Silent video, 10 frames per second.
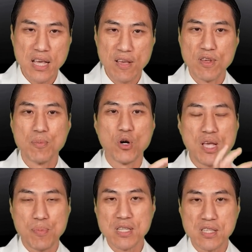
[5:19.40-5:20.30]
the AFib or
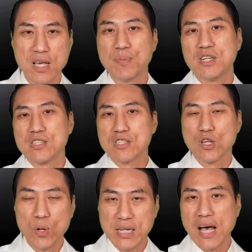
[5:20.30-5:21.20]
keep it asleep. They just
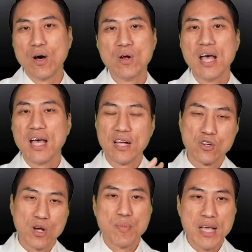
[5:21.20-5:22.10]
slow it down and
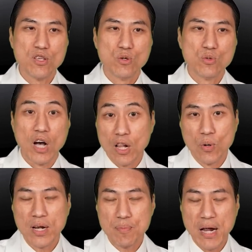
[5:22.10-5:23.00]
try to make you
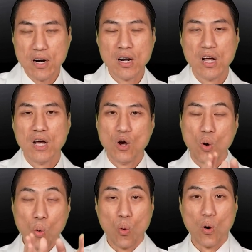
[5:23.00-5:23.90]
tolerate it better,
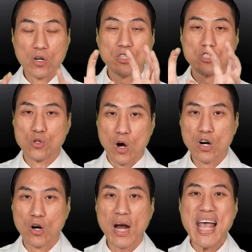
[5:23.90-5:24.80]
or
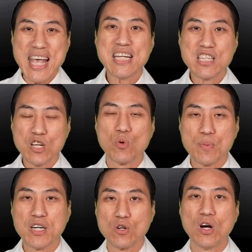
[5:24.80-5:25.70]
stronger
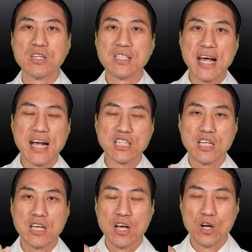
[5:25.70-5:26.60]
antiarrhythmic drugs that
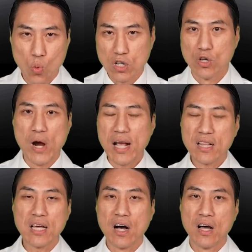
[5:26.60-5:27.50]
actually work
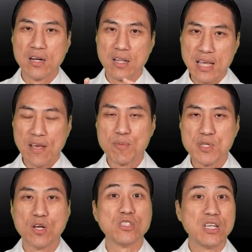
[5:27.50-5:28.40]
directly on the AFib
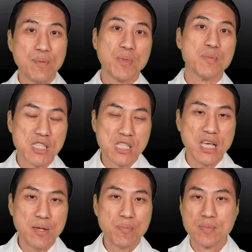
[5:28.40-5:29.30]
cells to keep them
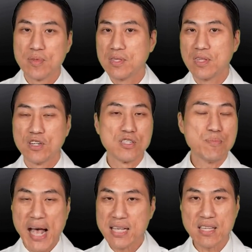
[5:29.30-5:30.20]
asleep. They're just
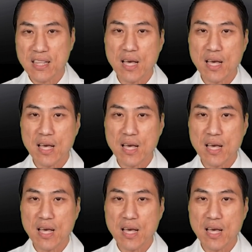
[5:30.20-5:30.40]
masking